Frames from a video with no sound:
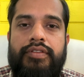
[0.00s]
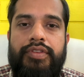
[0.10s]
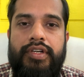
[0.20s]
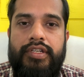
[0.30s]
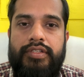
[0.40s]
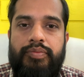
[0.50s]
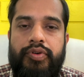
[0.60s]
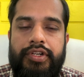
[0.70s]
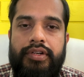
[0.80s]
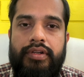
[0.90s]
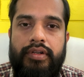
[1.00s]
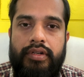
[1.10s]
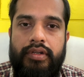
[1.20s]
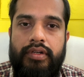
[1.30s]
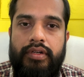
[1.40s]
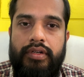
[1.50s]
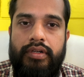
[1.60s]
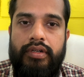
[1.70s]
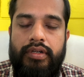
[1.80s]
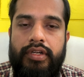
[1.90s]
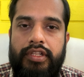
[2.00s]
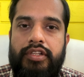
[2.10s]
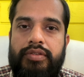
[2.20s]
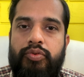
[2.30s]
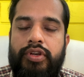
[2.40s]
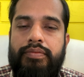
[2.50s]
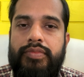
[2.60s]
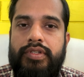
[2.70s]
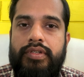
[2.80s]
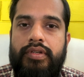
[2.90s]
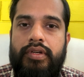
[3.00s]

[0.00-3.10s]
that he has put in these poems.